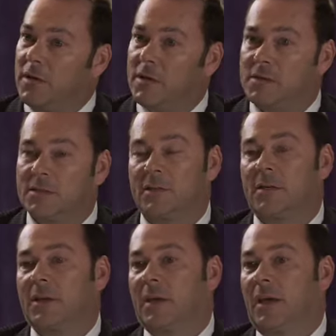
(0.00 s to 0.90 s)
years.
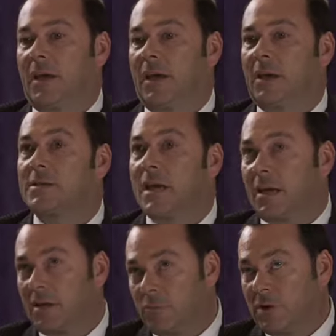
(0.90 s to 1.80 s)
And
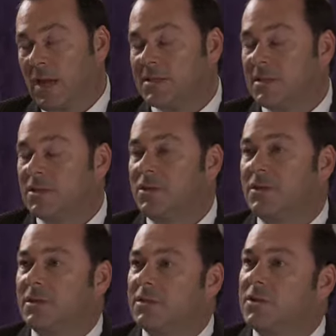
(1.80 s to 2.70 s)
we're in our 6 year,
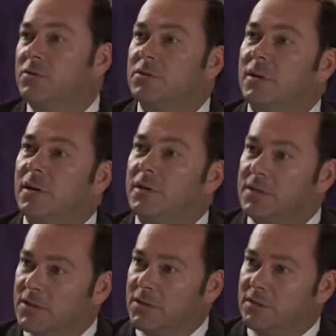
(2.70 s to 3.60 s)
excuse
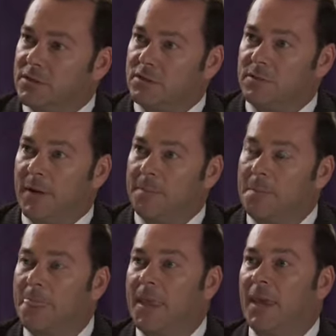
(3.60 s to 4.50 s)
me.
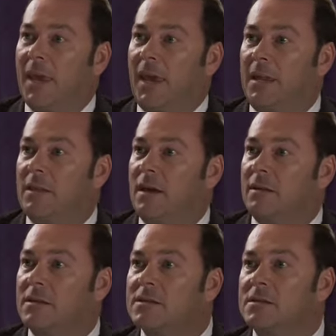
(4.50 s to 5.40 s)
And
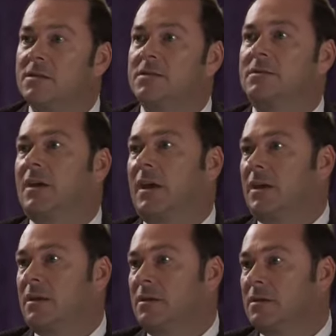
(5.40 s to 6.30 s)
this is
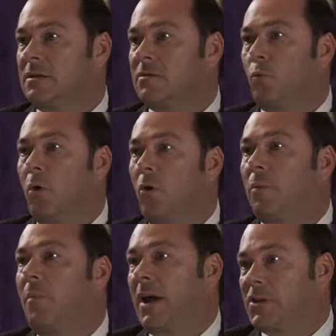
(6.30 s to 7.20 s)
taking the world by